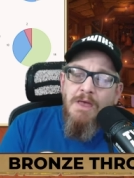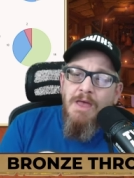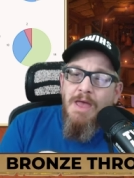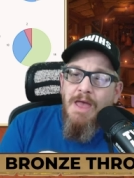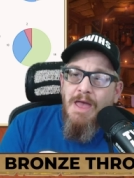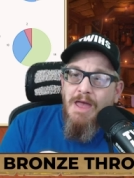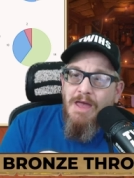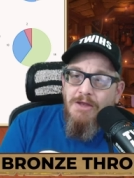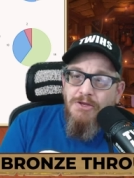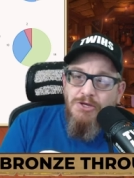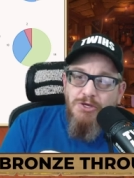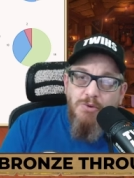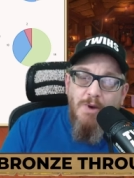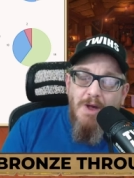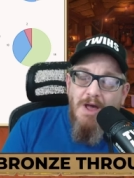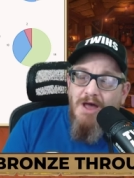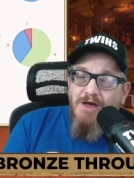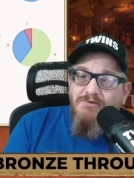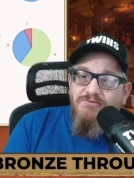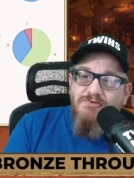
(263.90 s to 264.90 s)
and you
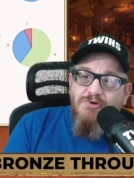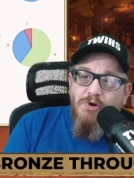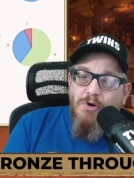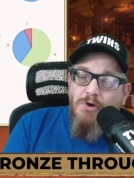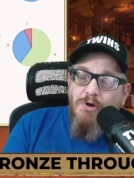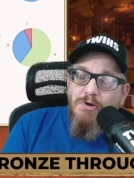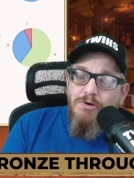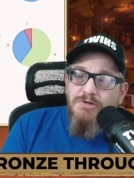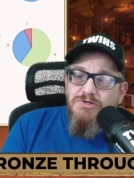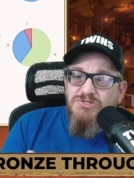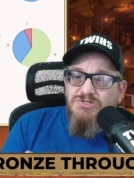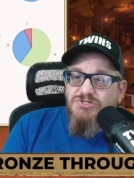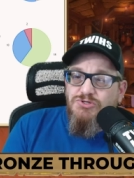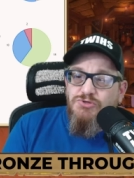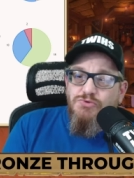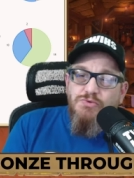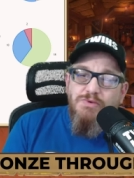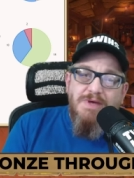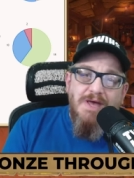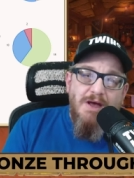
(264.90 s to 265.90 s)
have cards
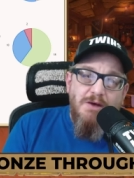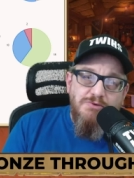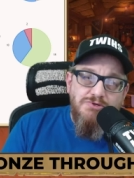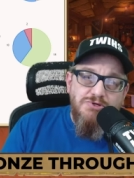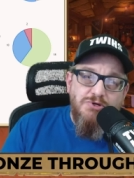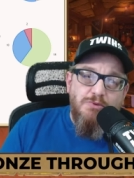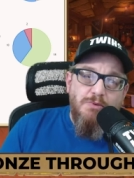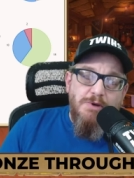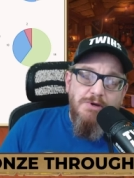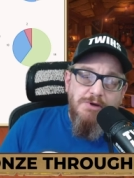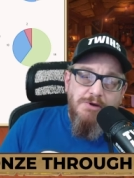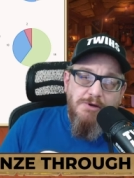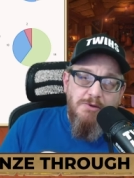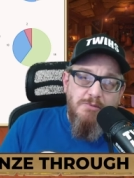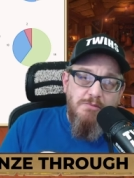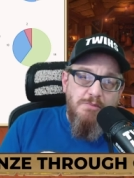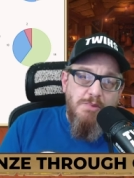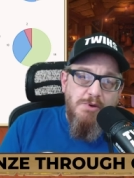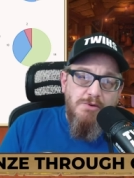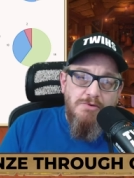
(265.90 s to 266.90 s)
to counter what your
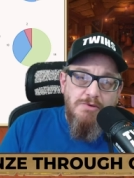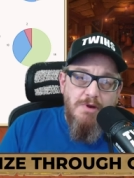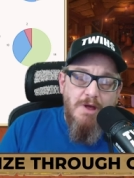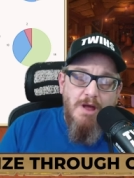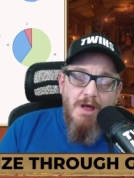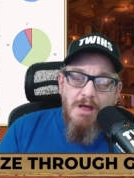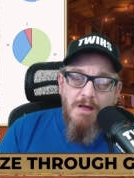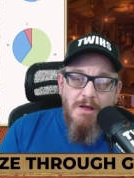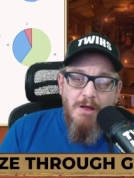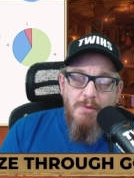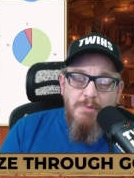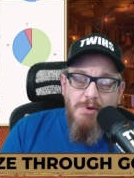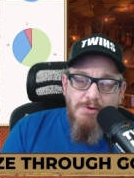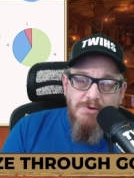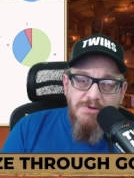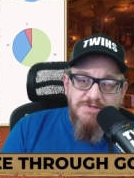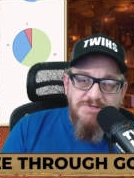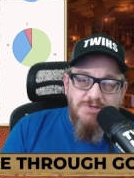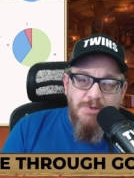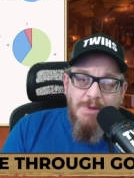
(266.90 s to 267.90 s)

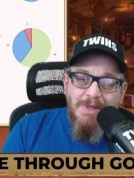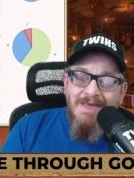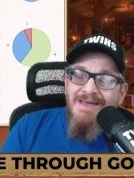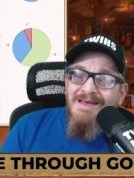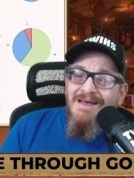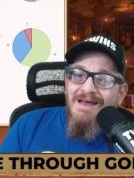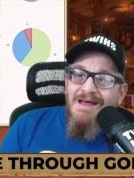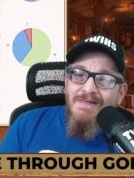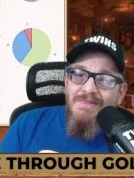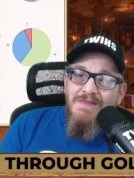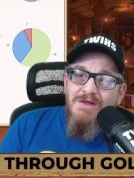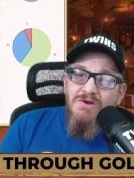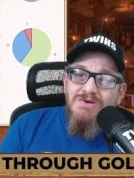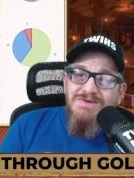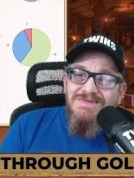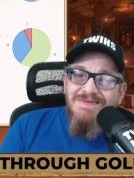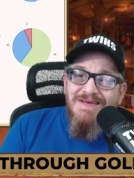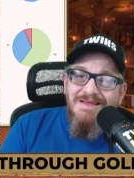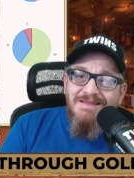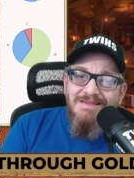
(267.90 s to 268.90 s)
opponent's doing. And there
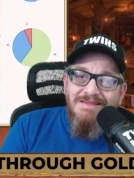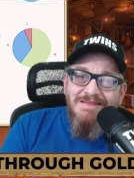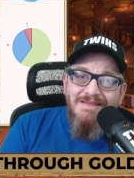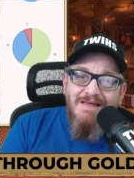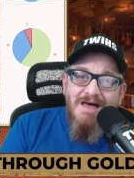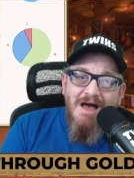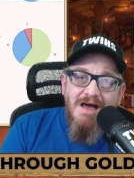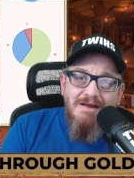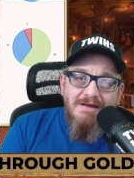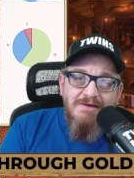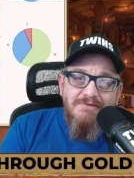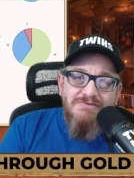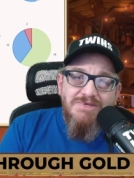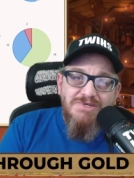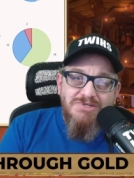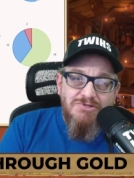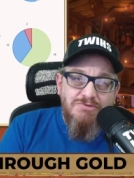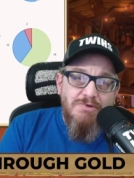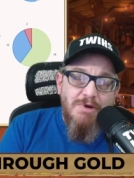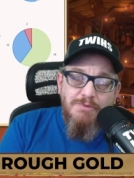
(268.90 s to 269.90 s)
is a lot of
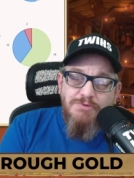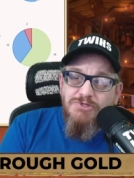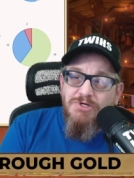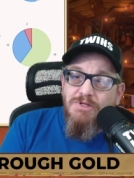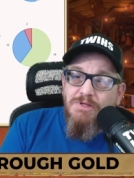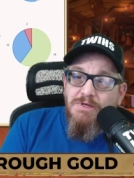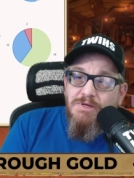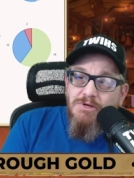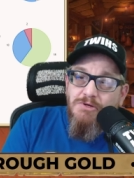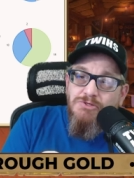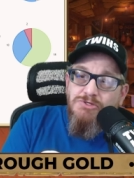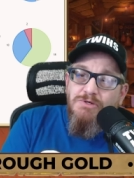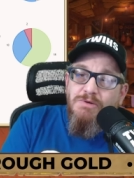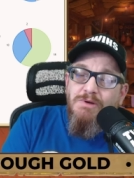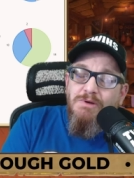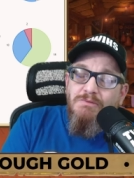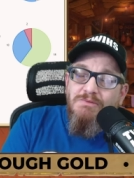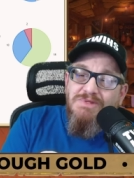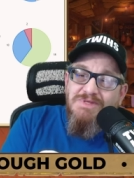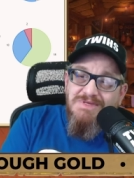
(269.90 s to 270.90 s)
disruption that you're
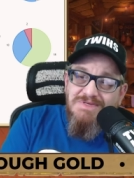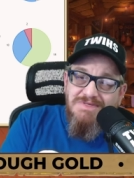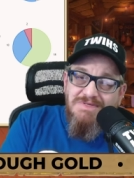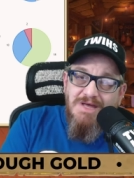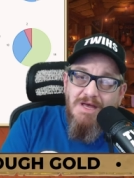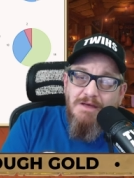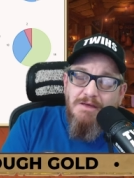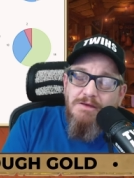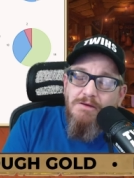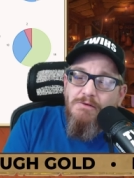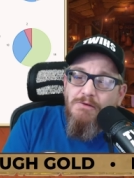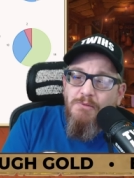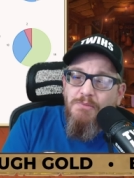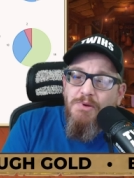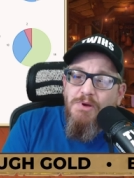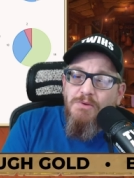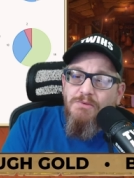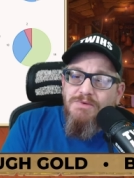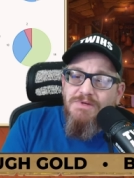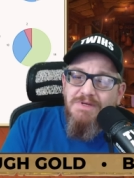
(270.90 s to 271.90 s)
doing with this deck. Your
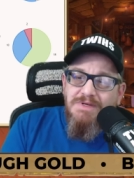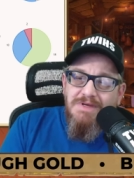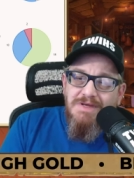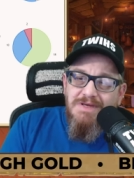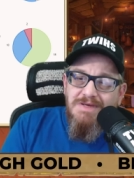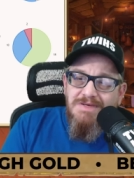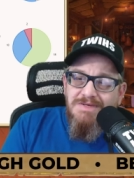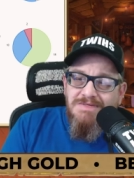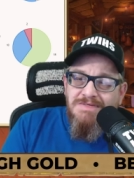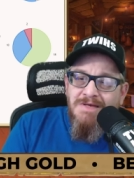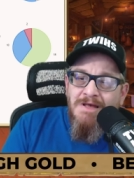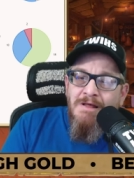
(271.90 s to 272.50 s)
opponent is,